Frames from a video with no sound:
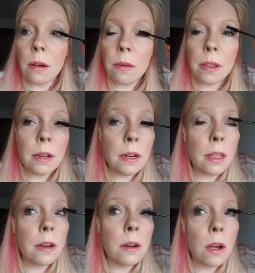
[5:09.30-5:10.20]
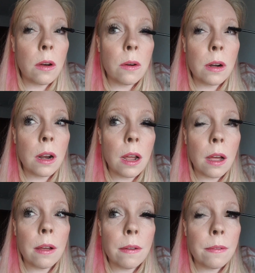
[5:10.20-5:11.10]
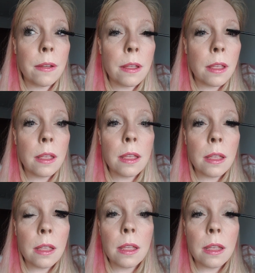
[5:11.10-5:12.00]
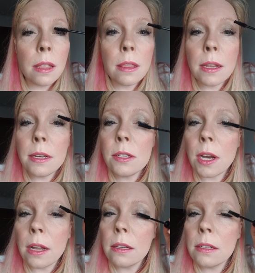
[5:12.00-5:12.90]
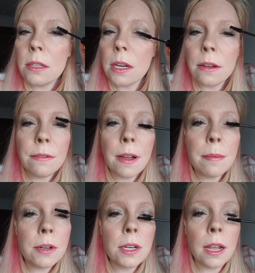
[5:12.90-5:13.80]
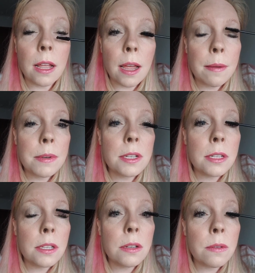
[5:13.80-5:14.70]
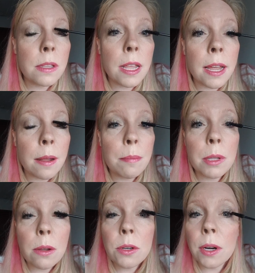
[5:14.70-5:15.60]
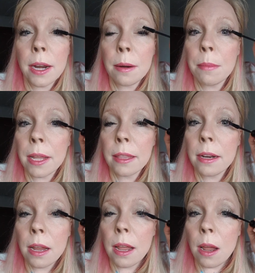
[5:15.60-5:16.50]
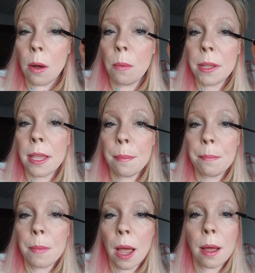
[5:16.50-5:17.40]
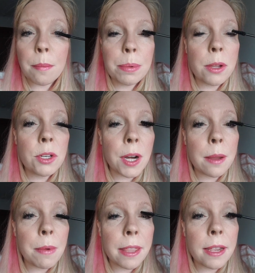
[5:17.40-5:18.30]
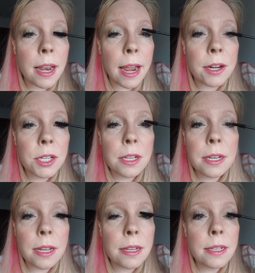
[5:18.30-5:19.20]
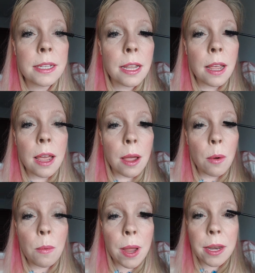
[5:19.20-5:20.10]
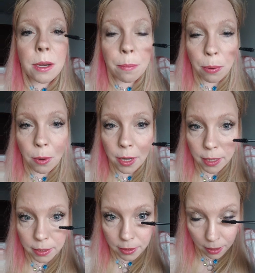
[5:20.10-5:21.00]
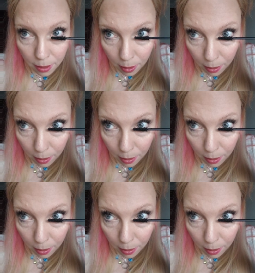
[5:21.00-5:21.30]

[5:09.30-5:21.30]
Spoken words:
with another coat of the gel. Gel fiber gel. I'm just doing that blow drying method. What that blow drying method actually does, when you put it